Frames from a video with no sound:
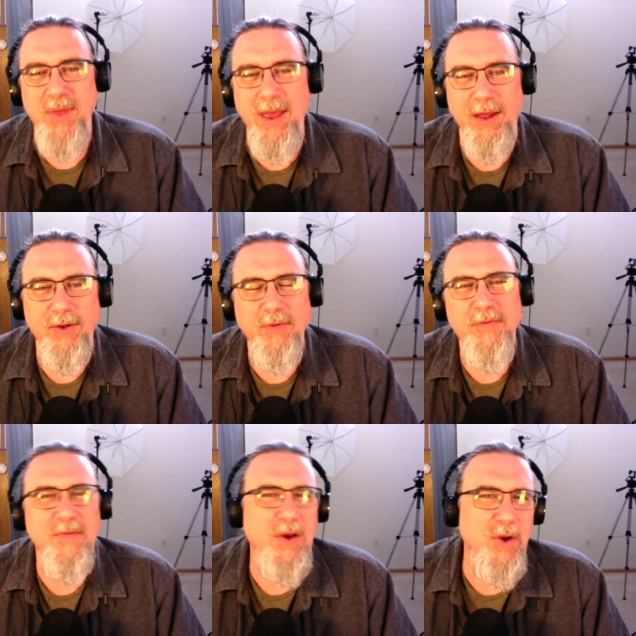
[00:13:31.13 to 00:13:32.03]
and
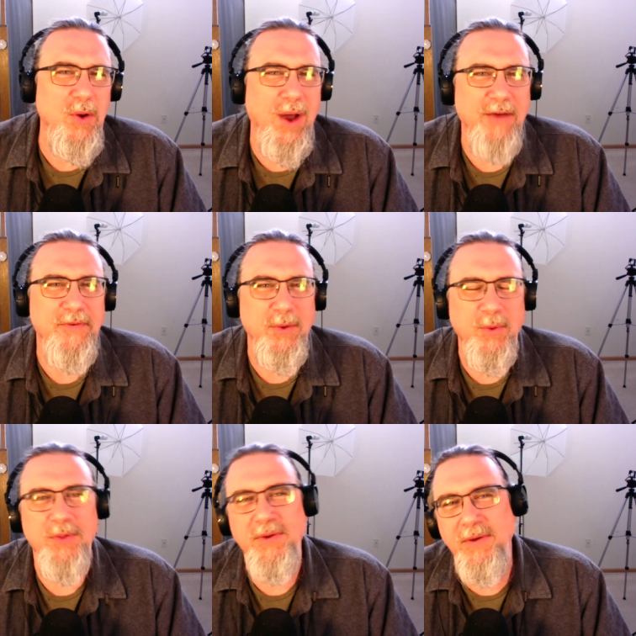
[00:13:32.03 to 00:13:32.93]
very often
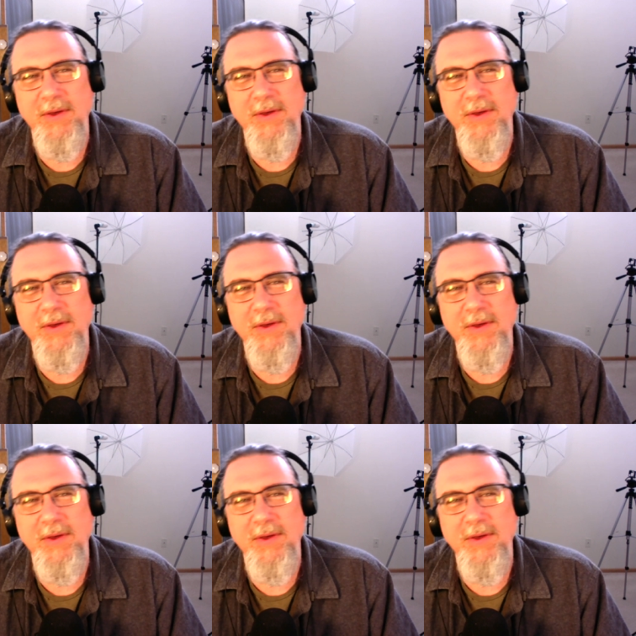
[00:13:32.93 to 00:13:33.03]
with,